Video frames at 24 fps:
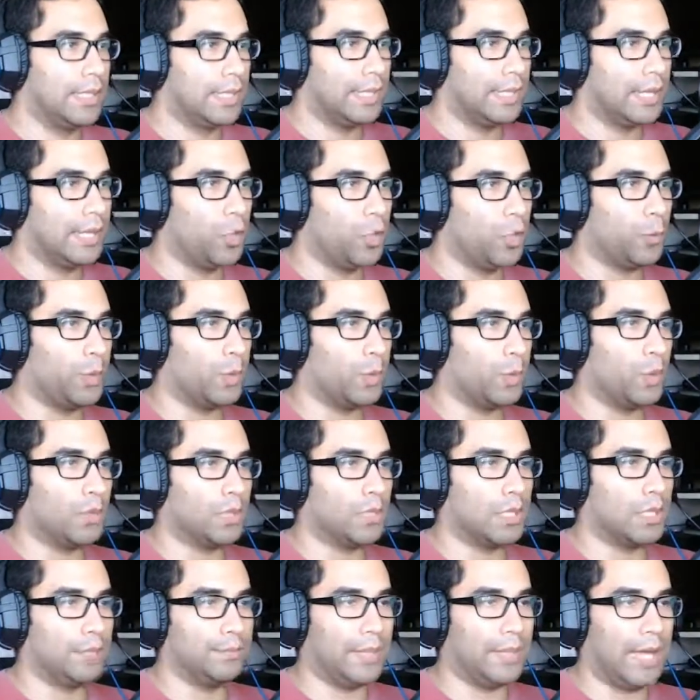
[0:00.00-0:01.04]
I hope he won't
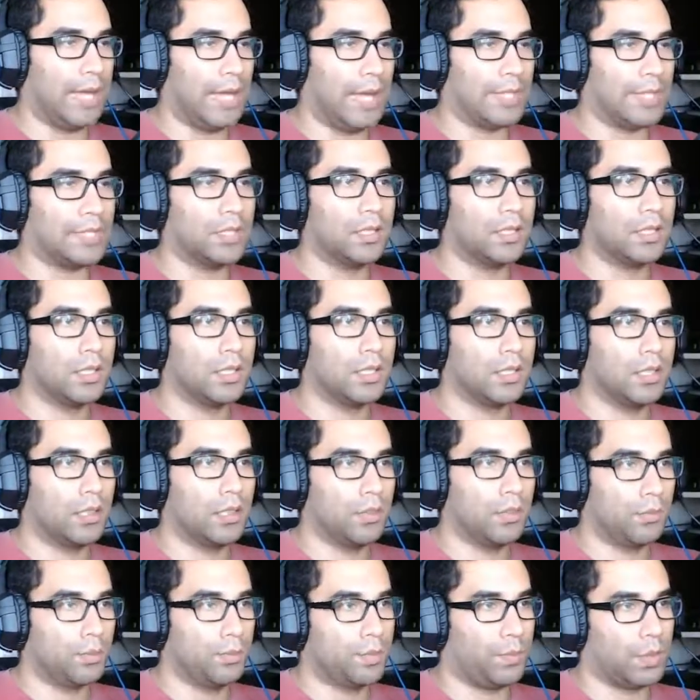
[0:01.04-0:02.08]
come back.
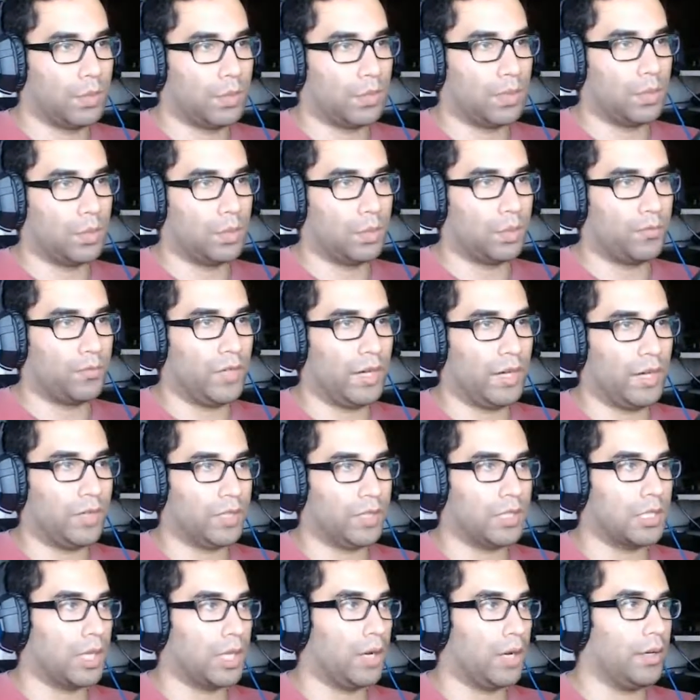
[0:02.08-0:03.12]
He was very
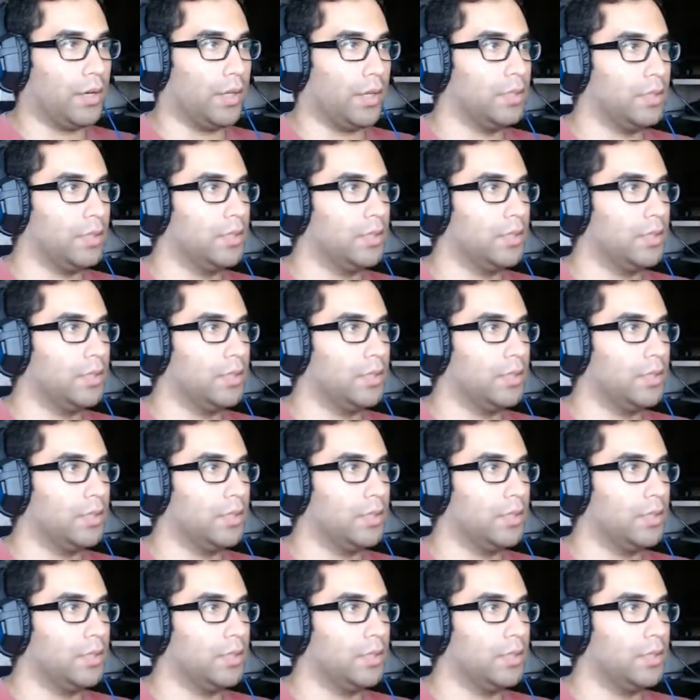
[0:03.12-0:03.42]
scary.